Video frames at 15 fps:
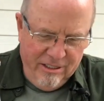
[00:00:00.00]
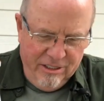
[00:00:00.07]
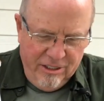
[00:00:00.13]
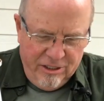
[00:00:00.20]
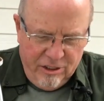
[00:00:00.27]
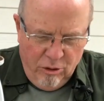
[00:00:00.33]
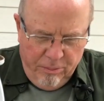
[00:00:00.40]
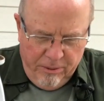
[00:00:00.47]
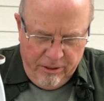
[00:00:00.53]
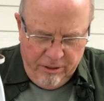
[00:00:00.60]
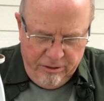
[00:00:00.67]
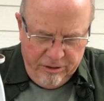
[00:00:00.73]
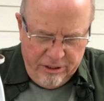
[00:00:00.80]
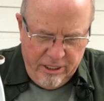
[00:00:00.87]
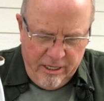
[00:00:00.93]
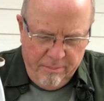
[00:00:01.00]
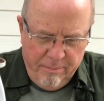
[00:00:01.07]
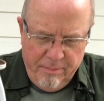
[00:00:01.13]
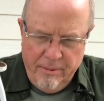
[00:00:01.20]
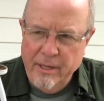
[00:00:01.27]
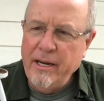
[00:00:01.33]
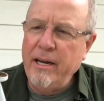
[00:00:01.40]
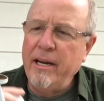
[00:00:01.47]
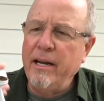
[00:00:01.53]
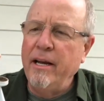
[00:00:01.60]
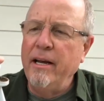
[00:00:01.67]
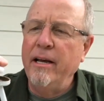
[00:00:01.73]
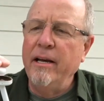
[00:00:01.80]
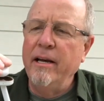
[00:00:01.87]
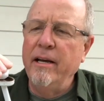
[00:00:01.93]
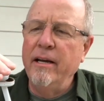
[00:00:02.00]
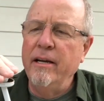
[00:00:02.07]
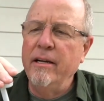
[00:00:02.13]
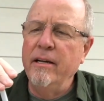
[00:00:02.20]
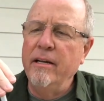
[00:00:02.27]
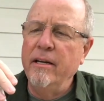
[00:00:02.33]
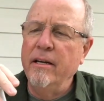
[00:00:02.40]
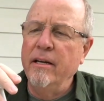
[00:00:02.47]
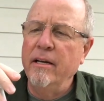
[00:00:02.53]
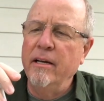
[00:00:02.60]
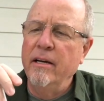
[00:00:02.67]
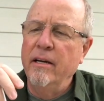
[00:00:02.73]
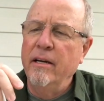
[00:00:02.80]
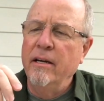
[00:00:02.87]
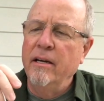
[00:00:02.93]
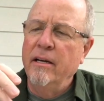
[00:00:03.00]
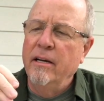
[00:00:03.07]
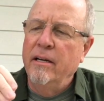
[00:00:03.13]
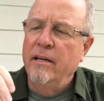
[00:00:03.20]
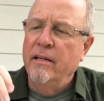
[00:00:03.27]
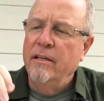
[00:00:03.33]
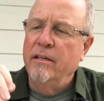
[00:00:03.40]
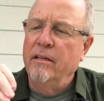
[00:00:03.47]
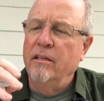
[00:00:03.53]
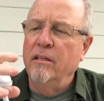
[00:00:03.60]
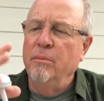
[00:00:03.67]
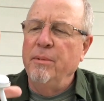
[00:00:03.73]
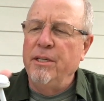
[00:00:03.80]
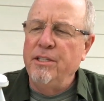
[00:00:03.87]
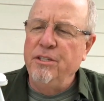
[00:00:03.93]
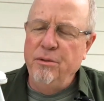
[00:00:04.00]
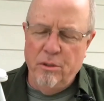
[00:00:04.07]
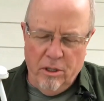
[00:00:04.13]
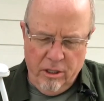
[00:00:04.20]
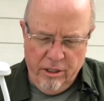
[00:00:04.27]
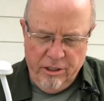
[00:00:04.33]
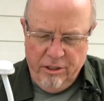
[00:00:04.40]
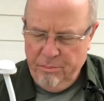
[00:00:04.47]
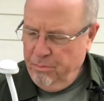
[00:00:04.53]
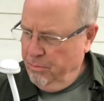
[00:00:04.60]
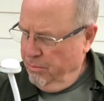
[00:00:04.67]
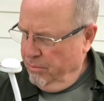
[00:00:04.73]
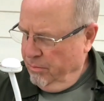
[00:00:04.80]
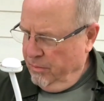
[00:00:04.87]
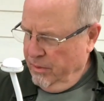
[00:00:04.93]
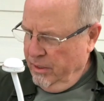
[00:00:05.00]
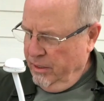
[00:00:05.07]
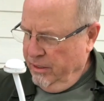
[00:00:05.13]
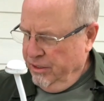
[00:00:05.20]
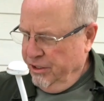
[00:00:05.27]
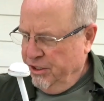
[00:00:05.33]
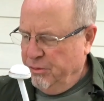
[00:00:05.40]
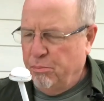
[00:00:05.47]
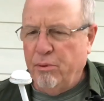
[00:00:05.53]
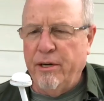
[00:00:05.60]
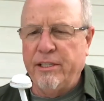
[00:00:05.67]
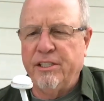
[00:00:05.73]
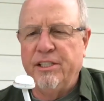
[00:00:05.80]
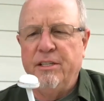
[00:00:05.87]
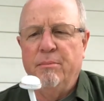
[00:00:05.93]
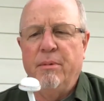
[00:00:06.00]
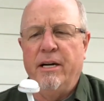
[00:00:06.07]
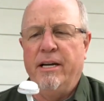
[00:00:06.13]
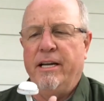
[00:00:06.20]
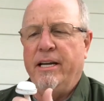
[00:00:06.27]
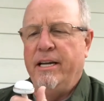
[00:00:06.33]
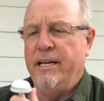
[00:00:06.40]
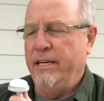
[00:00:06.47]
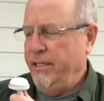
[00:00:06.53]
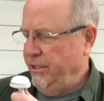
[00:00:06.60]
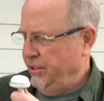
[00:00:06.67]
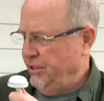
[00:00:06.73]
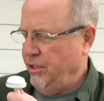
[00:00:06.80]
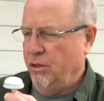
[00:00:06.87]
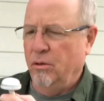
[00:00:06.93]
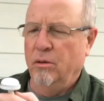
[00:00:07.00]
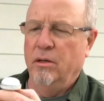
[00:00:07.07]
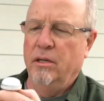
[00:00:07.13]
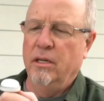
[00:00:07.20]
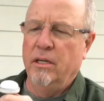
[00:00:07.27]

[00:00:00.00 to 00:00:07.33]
just open those up, and they're a little bit too hard to just press in by hand, so